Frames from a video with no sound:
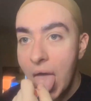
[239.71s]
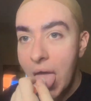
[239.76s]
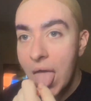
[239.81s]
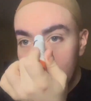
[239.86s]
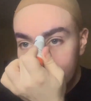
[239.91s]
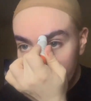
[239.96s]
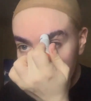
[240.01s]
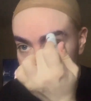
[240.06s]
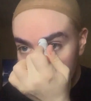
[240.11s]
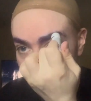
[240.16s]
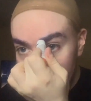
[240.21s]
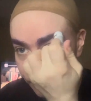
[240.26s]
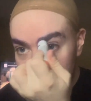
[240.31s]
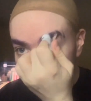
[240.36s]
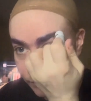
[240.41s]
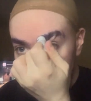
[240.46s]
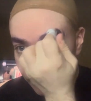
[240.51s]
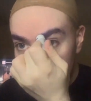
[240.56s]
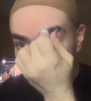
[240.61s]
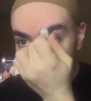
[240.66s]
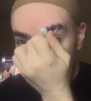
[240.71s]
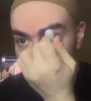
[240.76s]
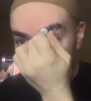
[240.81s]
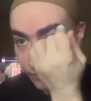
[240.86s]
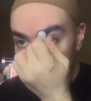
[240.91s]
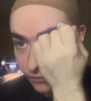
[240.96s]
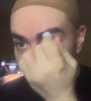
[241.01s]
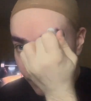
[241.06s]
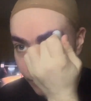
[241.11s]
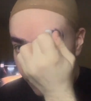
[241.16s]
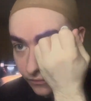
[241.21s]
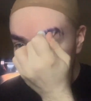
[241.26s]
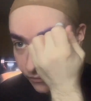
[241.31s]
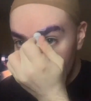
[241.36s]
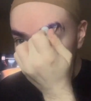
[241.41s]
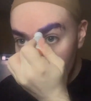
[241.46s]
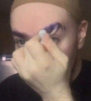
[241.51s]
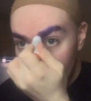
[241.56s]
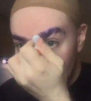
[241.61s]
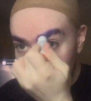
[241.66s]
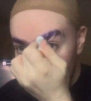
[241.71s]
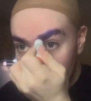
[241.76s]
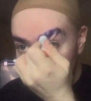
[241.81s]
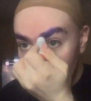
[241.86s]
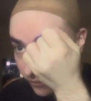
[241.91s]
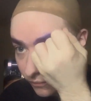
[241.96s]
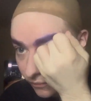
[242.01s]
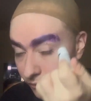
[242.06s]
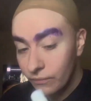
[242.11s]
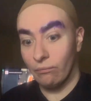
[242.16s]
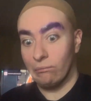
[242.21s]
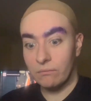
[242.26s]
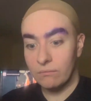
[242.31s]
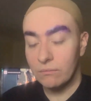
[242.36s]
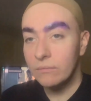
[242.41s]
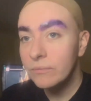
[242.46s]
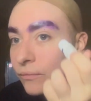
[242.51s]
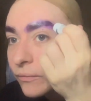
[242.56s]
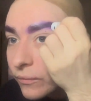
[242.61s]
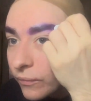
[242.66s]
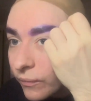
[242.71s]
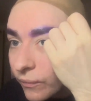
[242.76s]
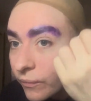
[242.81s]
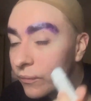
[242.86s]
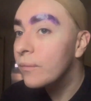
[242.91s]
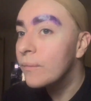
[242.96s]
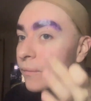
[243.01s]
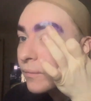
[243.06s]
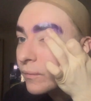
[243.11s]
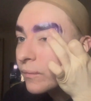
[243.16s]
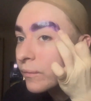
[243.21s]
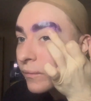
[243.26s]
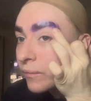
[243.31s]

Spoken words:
the drying process, and at this stage, I tend to start licking the glue stick to add